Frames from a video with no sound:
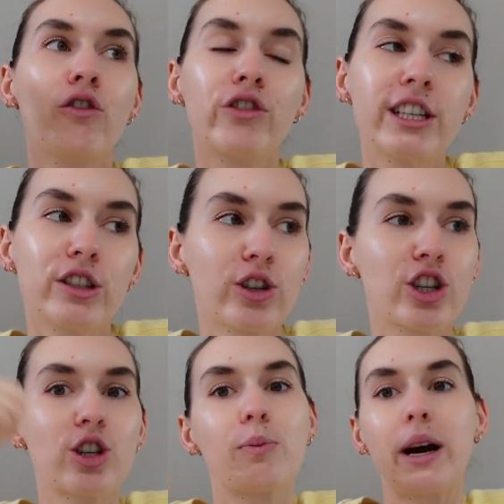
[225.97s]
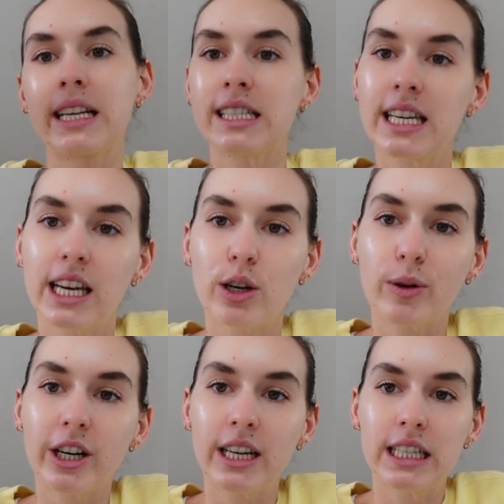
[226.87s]
research, buying ticket
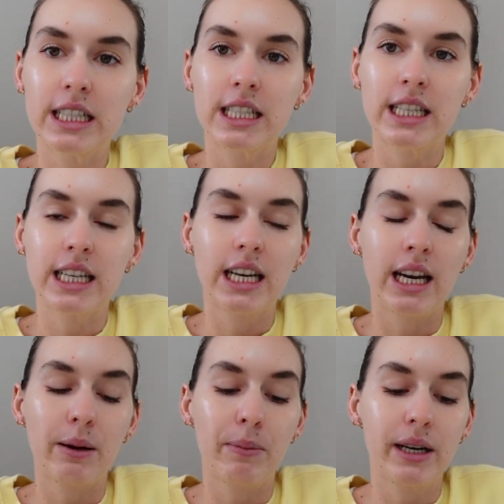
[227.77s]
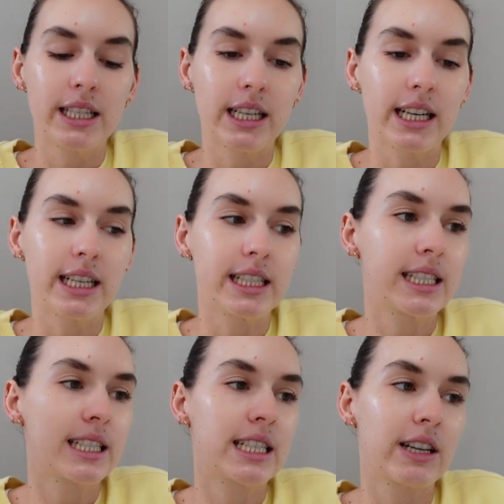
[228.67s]
where I need to buy
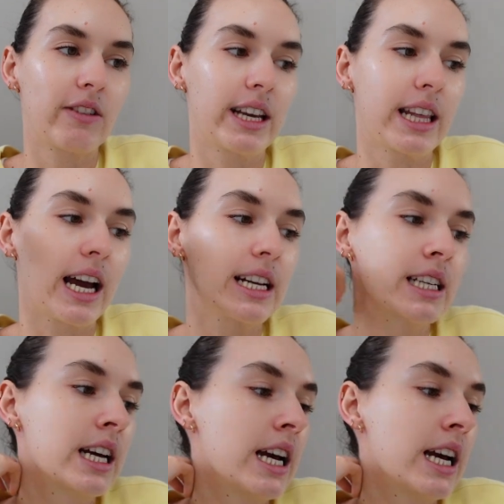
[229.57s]
tickets, stuff like that.